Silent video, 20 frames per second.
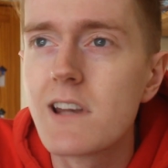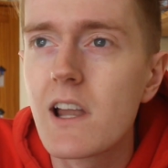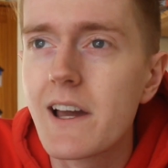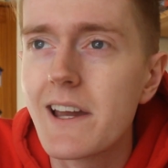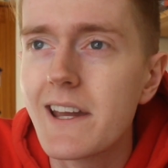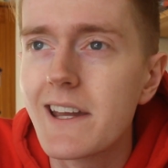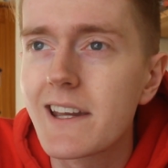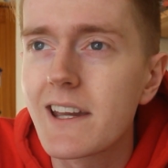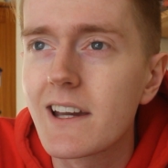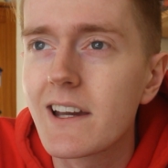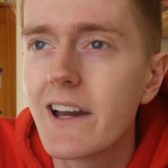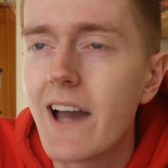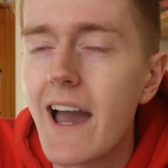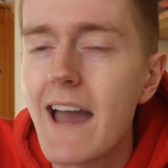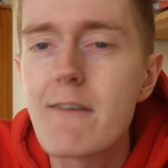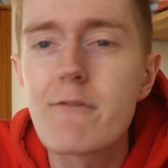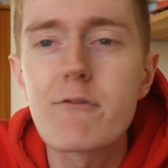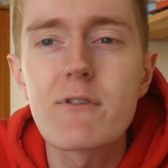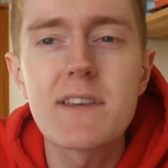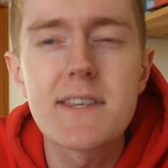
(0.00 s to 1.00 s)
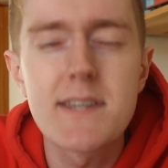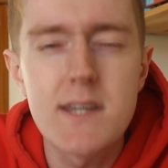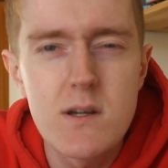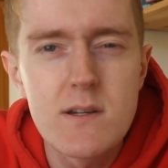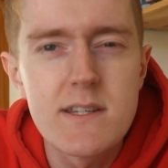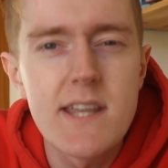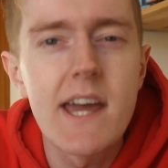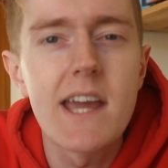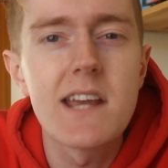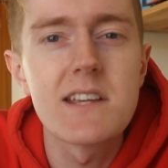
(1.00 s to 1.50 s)
like, every 2
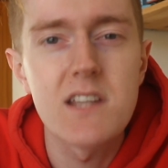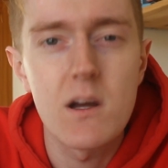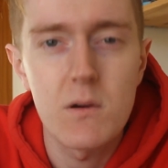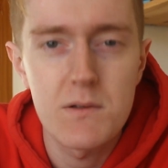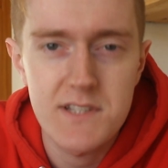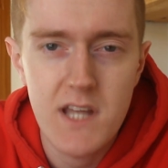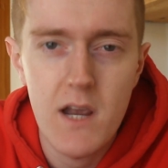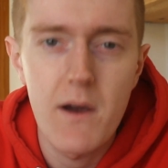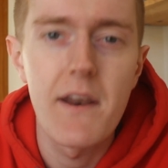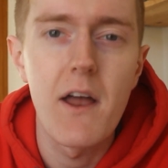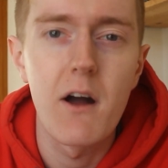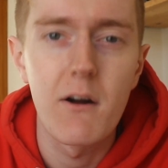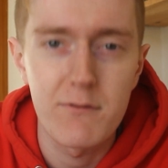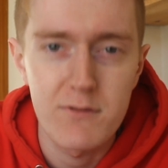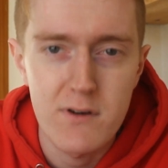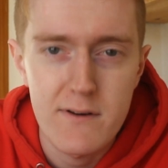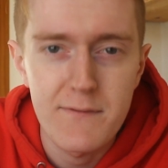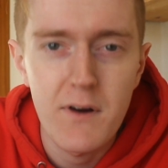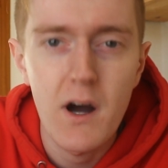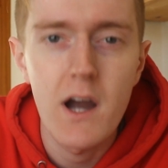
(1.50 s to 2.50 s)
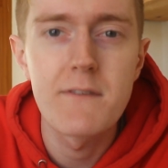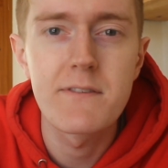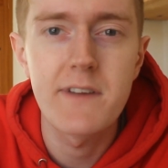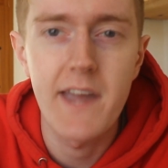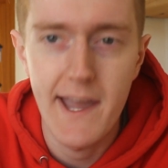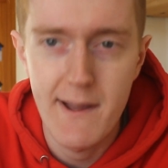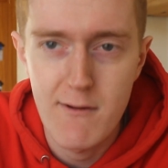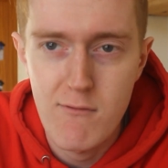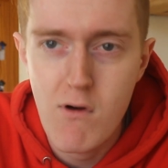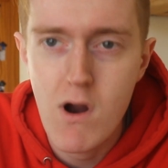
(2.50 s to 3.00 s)
days I was going out for a
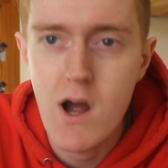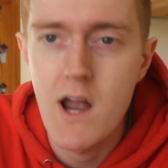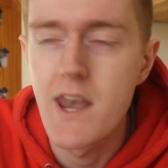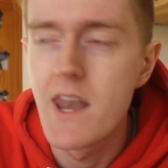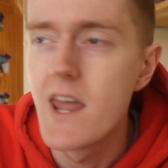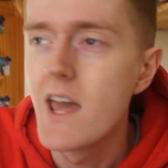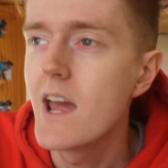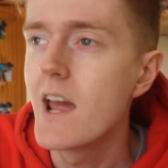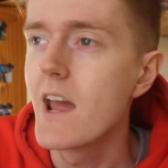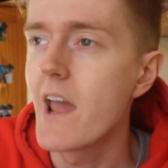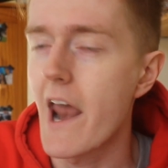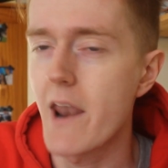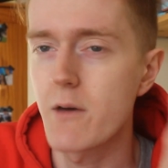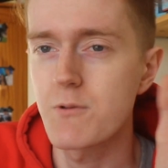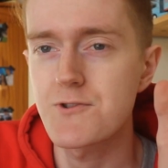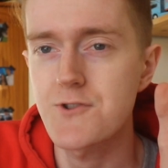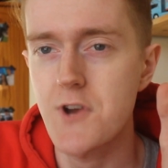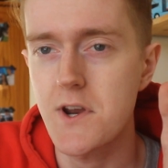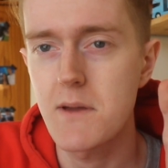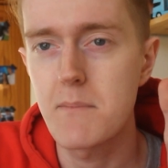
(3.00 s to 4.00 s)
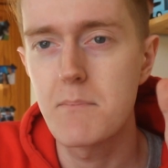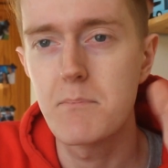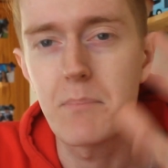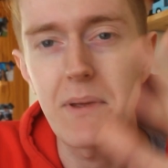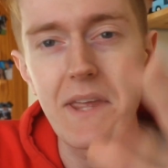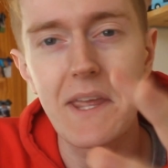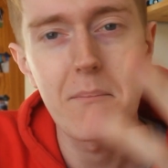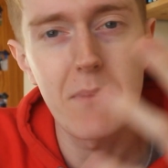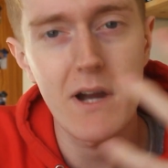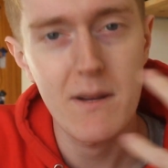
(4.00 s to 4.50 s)
5k run, and I was trying to
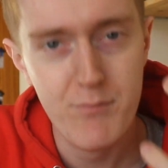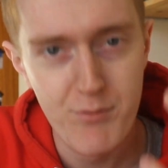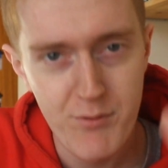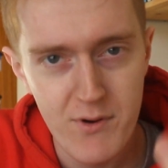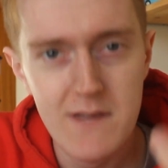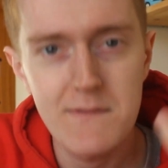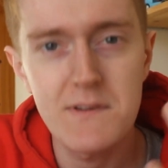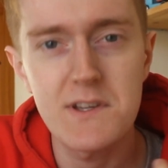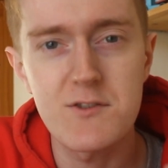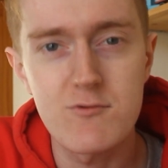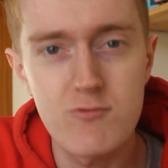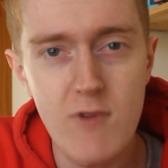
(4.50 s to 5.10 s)
beat my previous